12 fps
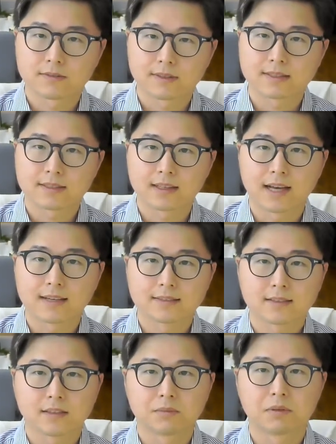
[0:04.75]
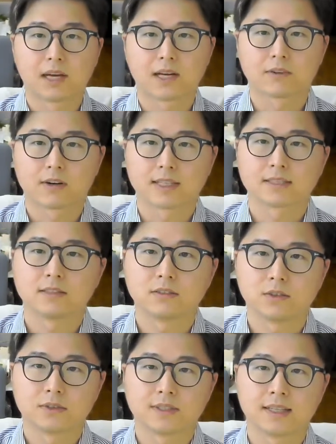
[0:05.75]
for this class on applied regression
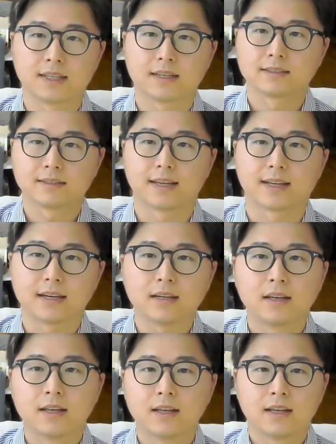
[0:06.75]
using Stata.